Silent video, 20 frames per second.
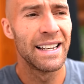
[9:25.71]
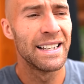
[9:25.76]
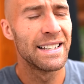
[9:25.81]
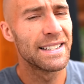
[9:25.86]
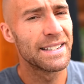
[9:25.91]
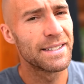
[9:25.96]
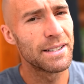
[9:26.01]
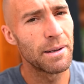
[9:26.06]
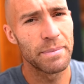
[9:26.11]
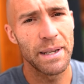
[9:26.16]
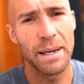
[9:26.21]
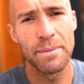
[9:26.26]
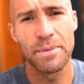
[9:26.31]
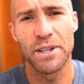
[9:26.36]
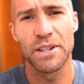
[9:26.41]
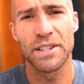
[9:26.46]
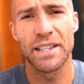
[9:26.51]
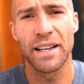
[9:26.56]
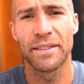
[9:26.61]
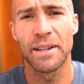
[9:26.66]
Sometimes you
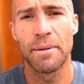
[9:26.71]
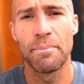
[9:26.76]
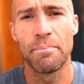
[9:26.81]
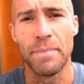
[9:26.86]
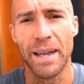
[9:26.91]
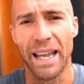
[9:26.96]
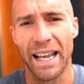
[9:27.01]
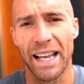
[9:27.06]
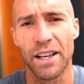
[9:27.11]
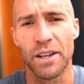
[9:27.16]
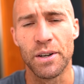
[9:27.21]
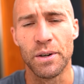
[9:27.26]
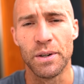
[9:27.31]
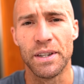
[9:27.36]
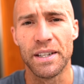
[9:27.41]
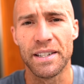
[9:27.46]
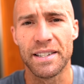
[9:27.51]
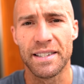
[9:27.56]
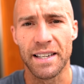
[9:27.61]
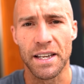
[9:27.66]
just have to make a good
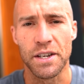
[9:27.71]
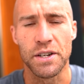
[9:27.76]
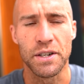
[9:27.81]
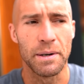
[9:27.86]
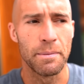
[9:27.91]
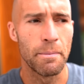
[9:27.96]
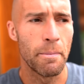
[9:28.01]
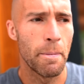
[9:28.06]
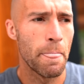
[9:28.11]
decision.